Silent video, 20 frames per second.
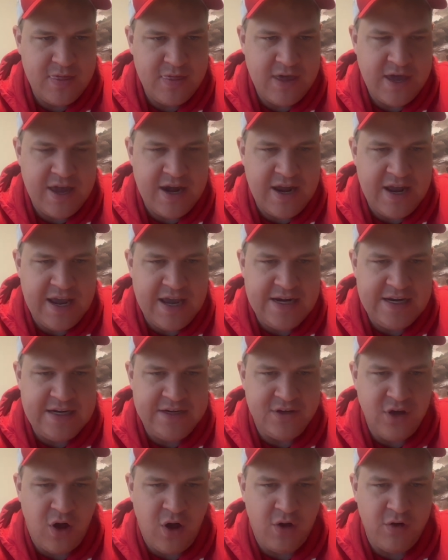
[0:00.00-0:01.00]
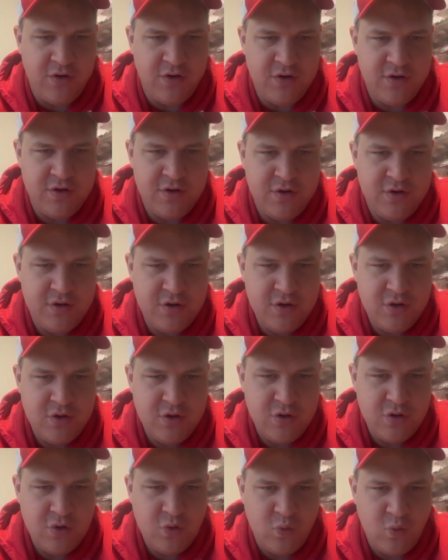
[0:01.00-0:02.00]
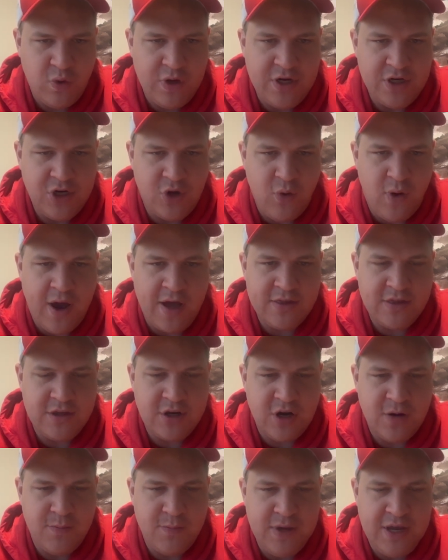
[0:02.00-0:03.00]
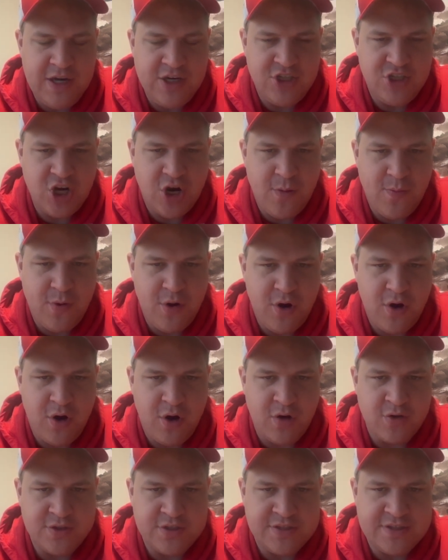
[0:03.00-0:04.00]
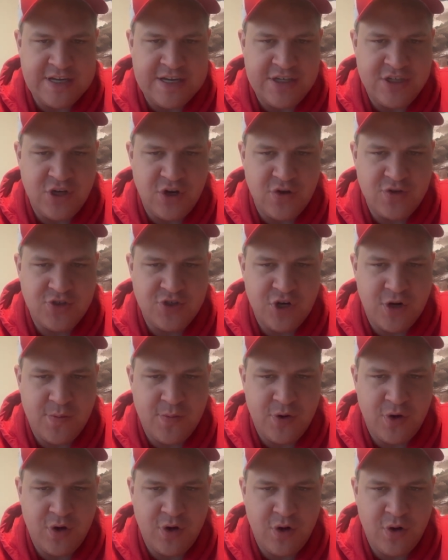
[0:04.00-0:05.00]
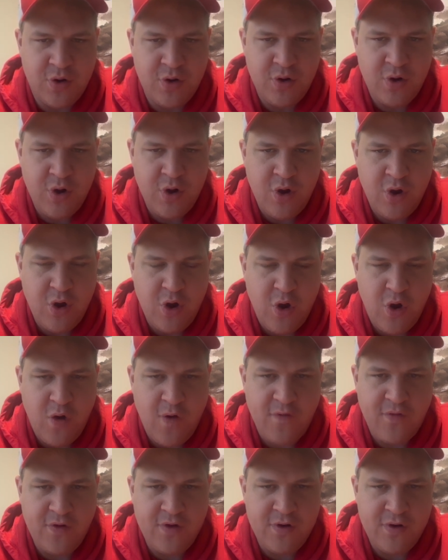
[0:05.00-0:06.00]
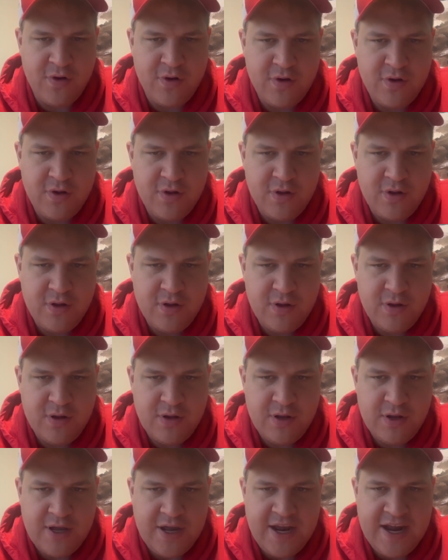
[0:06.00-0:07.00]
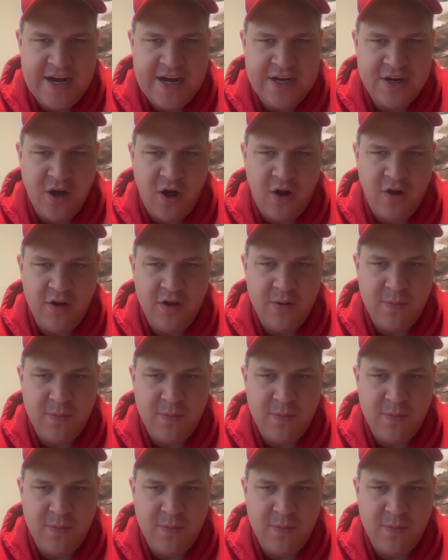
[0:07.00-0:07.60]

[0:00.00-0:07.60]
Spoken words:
that Andy Dalton wouldn't go out there and beat Joe Burrow, since they chose Joe Burrow over Andy Dalton.